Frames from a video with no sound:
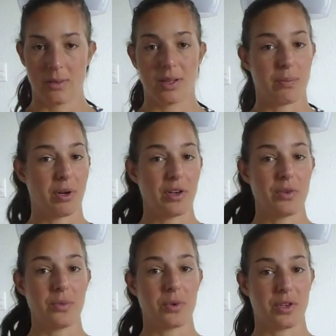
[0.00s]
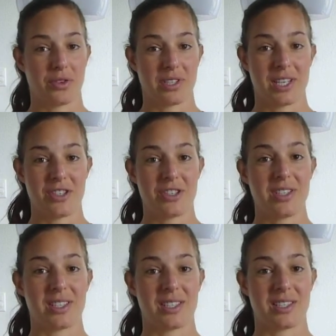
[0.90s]
The bloat and water retention
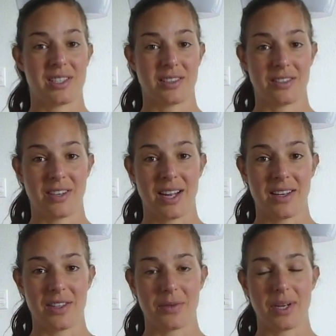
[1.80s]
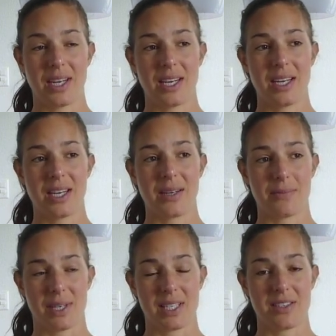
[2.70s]
is still around.
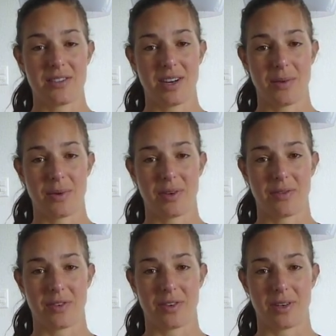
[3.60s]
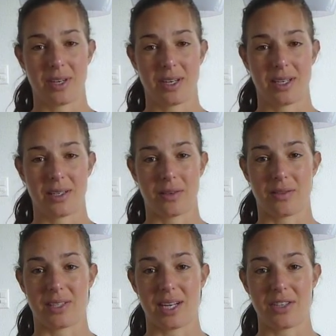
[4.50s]
My sister and I went for a little
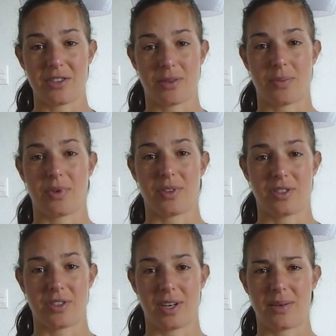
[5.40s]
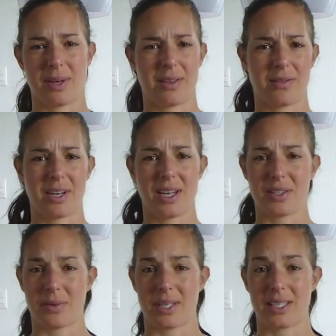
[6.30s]
day trip on the train about 3 hours
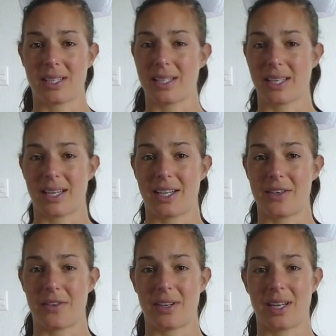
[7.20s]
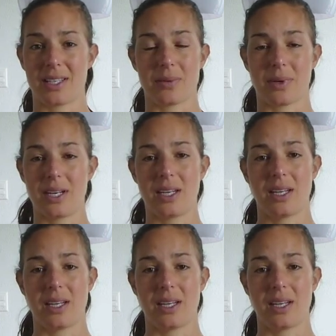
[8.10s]
away to Lugano last week.